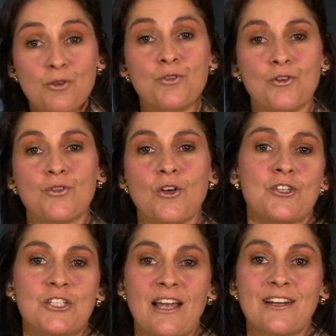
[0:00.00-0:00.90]
you through
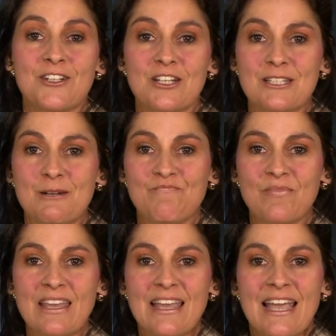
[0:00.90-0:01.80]
those challenges.
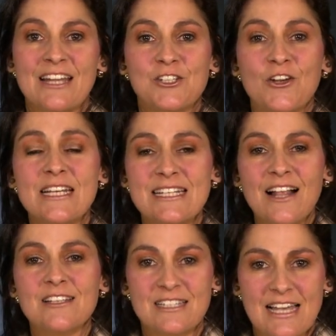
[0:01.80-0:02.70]
And so he
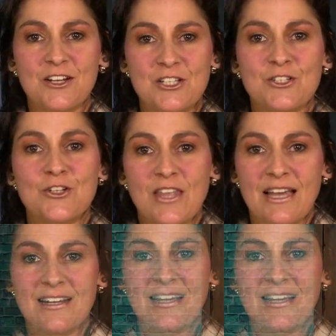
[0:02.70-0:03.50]
tells us how to do that.